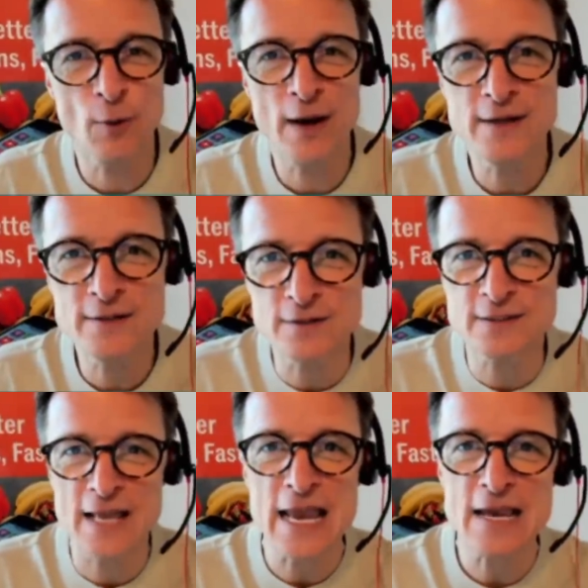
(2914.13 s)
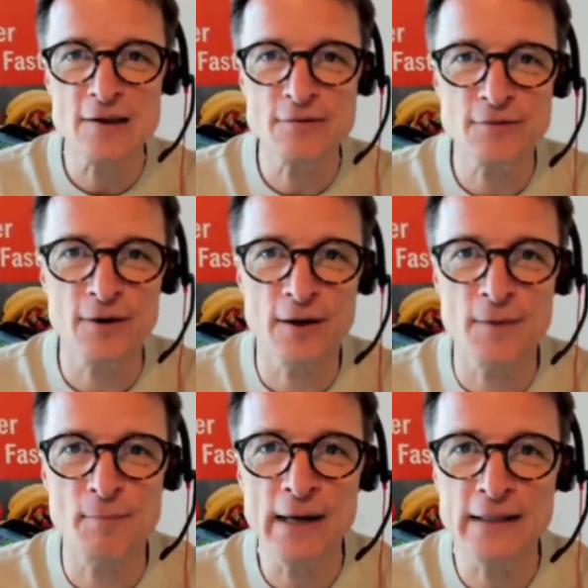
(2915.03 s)
ways to save
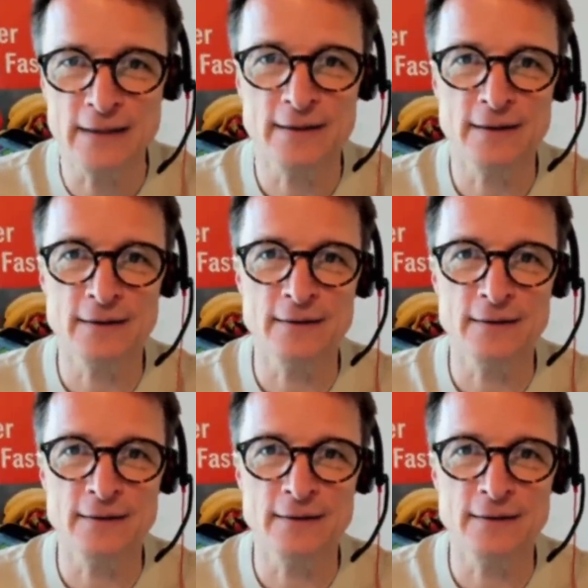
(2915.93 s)
money.